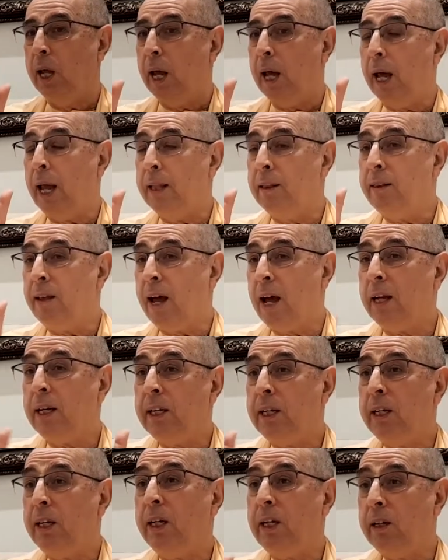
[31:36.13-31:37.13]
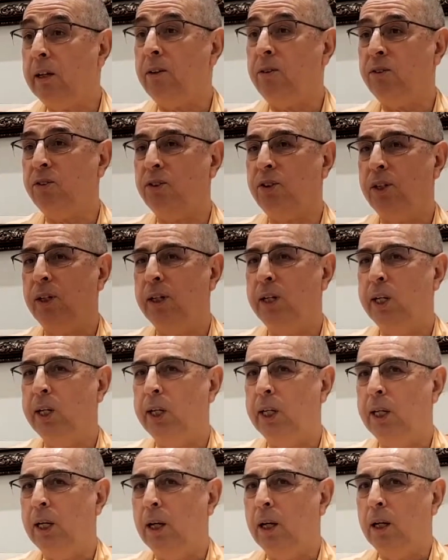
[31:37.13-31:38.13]
and that is
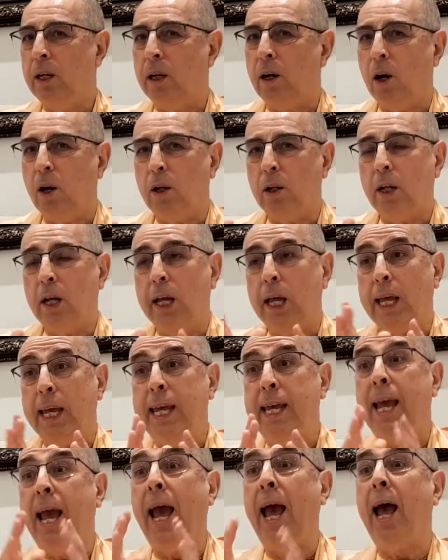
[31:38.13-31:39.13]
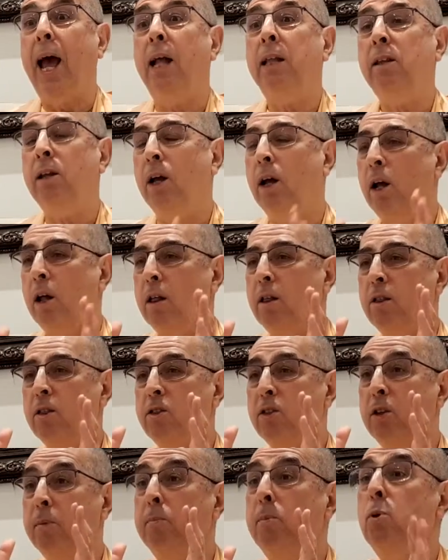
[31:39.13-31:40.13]
he had
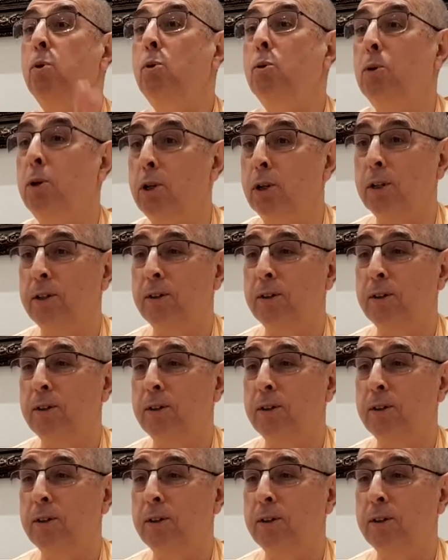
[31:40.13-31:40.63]
the mood.